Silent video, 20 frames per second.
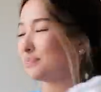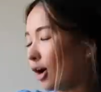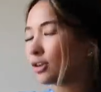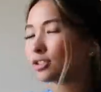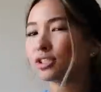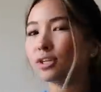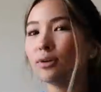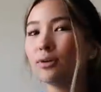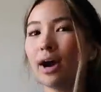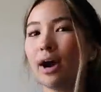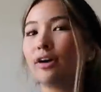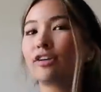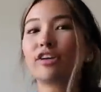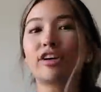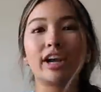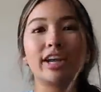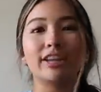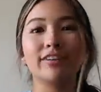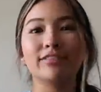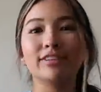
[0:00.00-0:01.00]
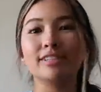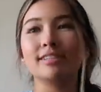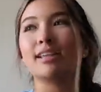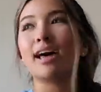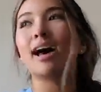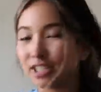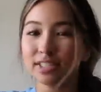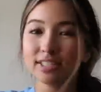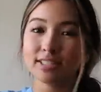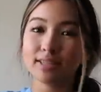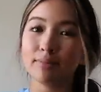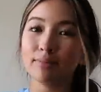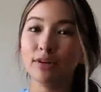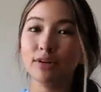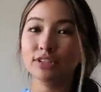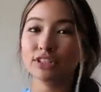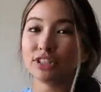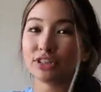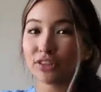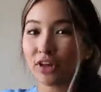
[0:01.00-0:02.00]
Also, how creative is that? She's the
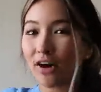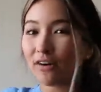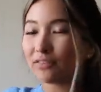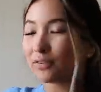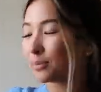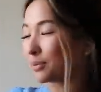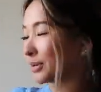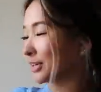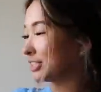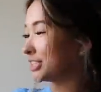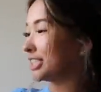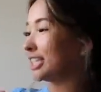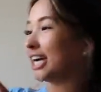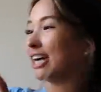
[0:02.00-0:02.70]
most thoughtful person